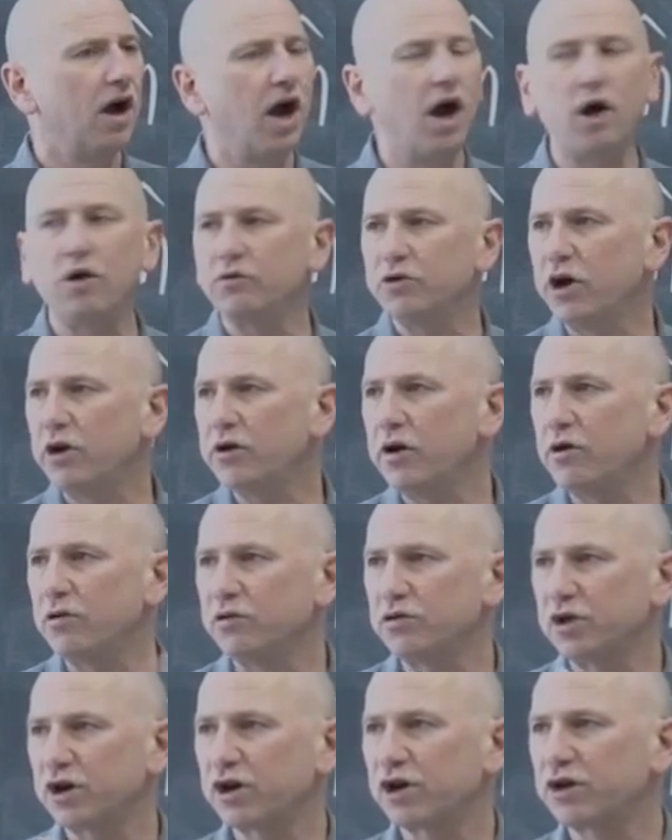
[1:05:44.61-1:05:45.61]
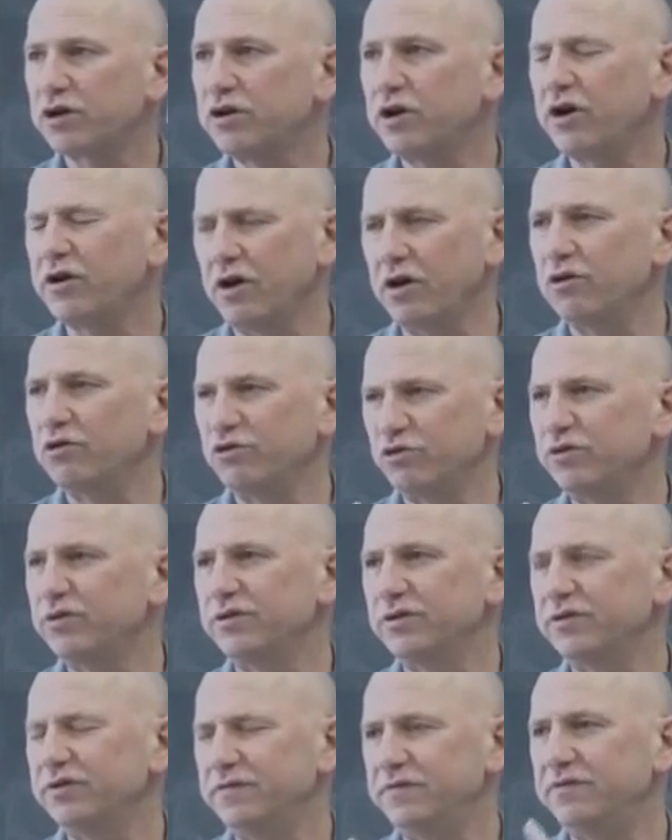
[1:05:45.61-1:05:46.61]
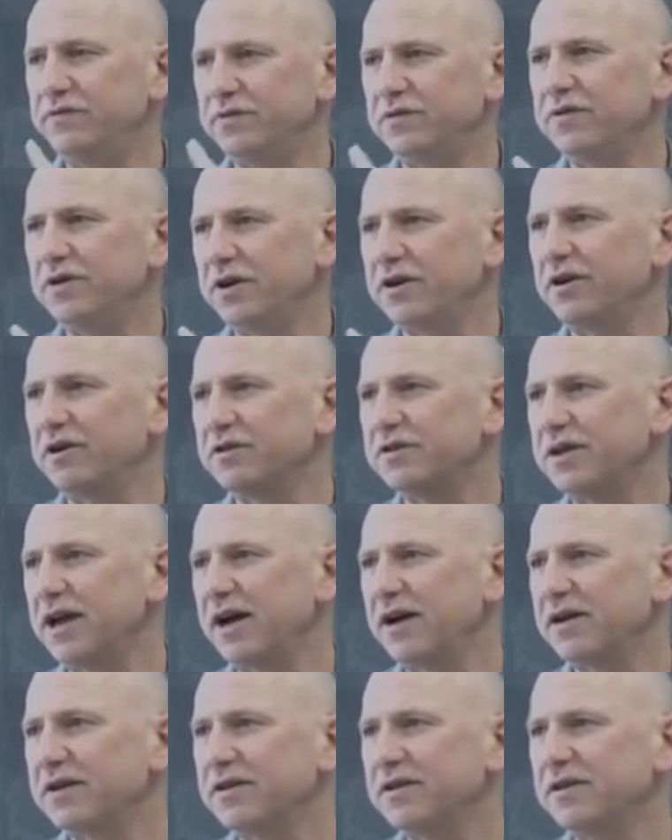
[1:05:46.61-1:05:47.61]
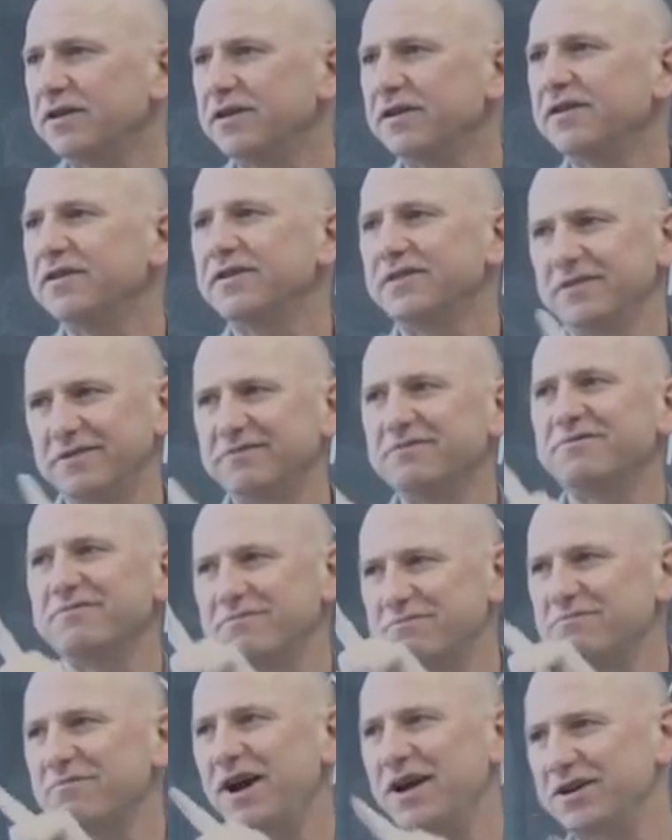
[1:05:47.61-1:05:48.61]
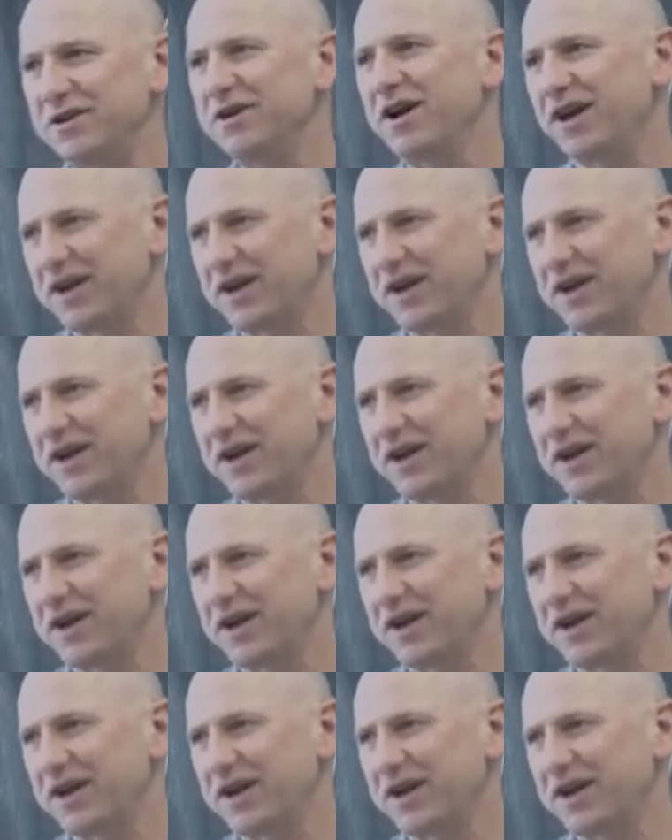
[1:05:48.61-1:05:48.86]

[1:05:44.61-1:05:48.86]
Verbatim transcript: oh, no, no, the, no, no, no, no, yeah. Right, you're